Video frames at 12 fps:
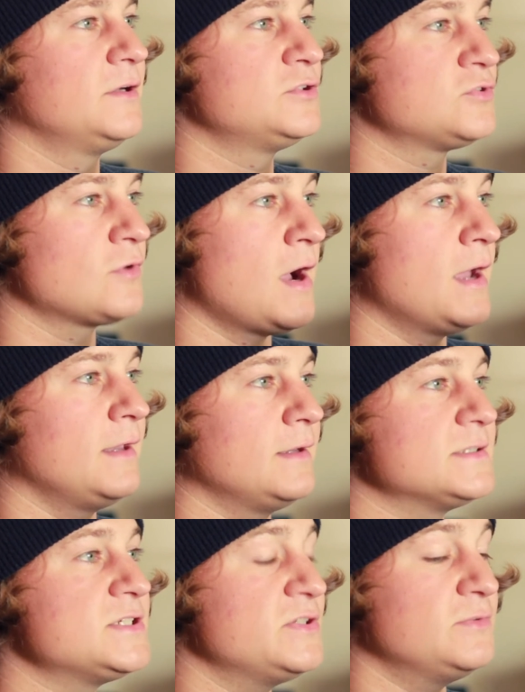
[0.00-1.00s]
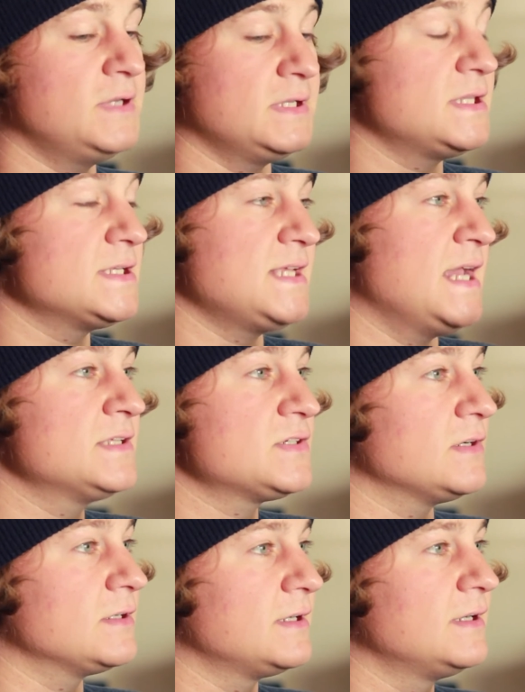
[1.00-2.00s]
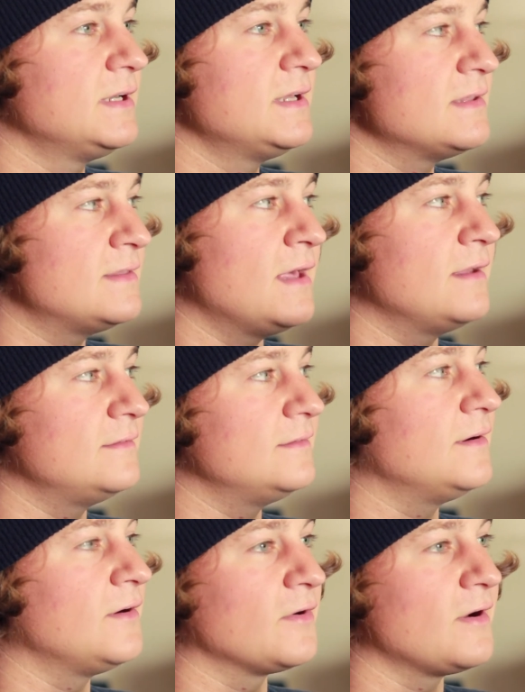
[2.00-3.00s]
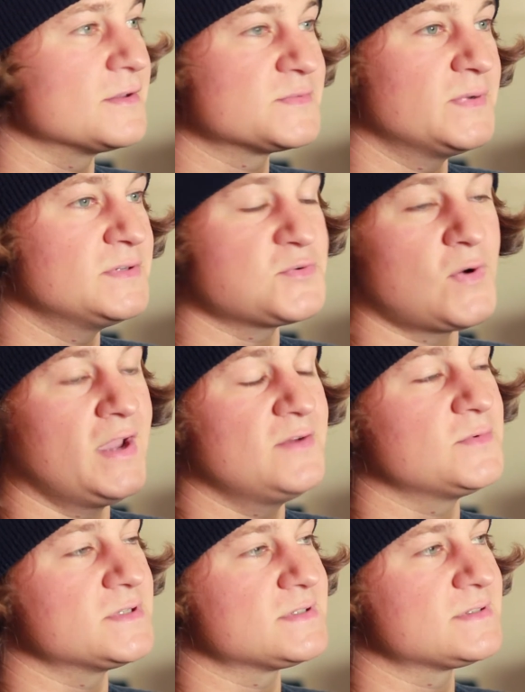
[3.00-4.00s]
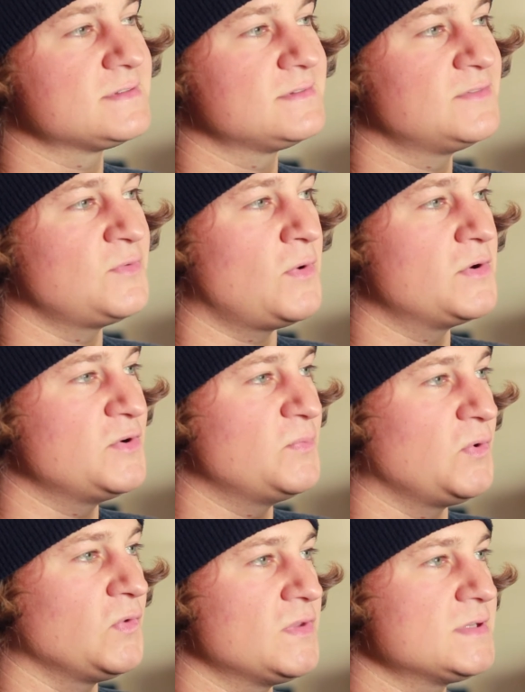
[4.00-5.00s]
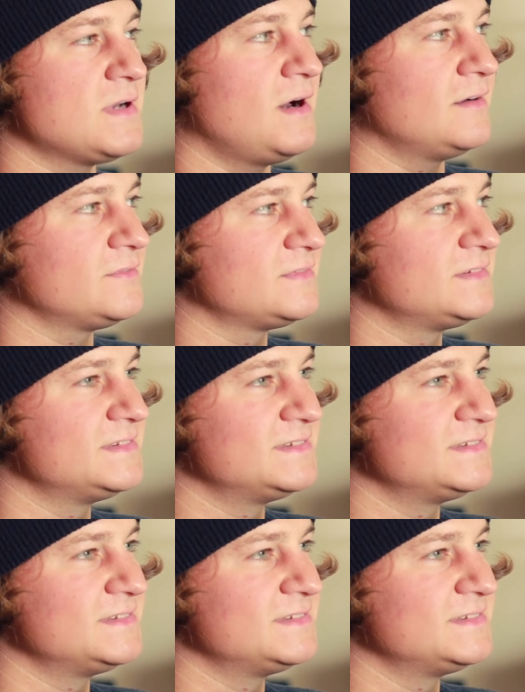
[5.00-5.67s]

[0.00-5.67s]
trying to get this answered, that her husband, Dwayne, was the one who pulled this off.